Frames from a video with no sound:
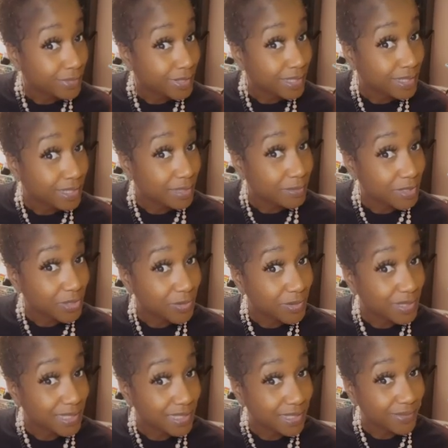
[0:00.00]
lemon
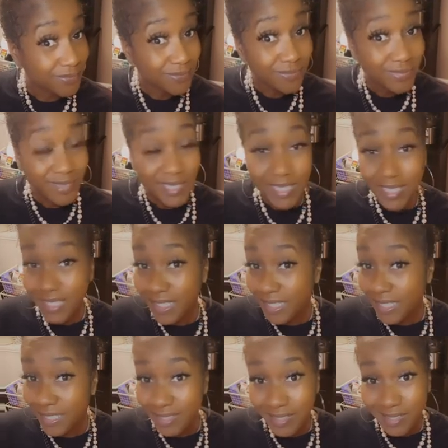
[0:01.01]
squeezy.
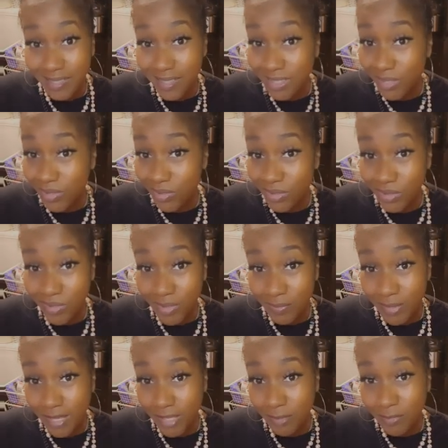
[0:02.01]
Again, it's a historical and
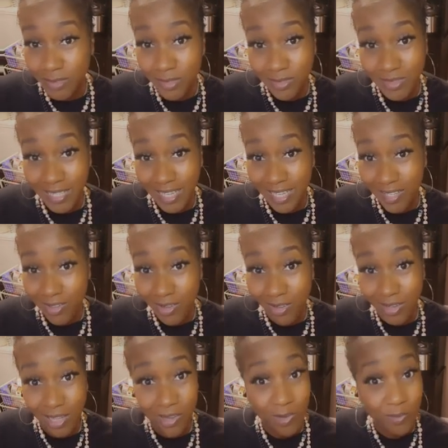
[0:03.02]
monumental day,
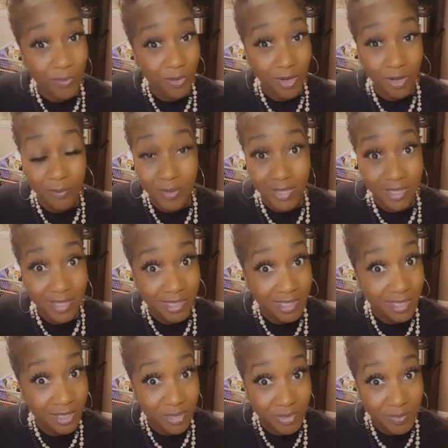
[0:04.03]
y'all. I hope you all being
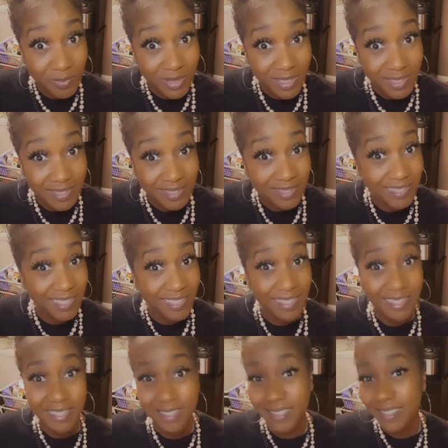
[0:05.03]
good humans,
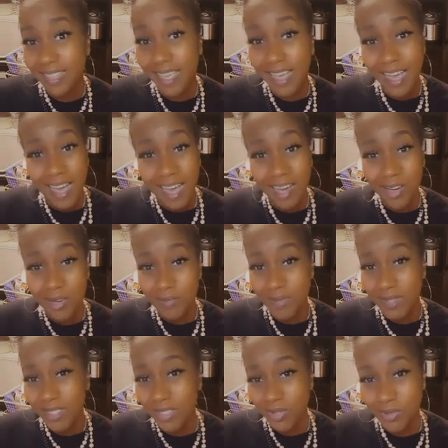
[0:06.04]
and I hope
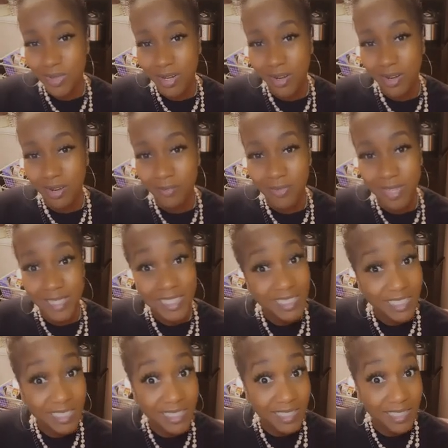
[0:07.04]
that you are
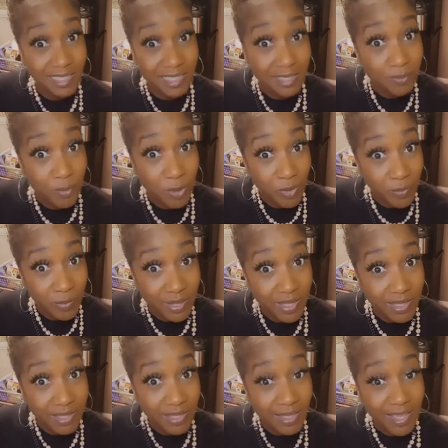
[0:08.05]
relishing in this
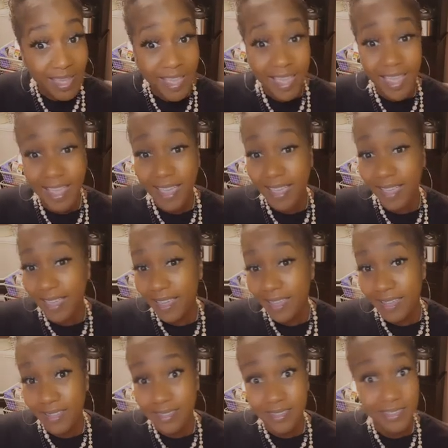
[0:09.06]
moment
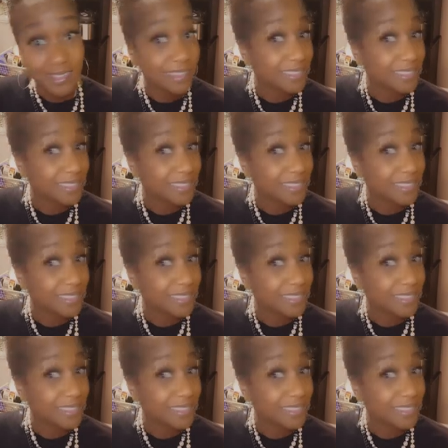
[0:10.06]
and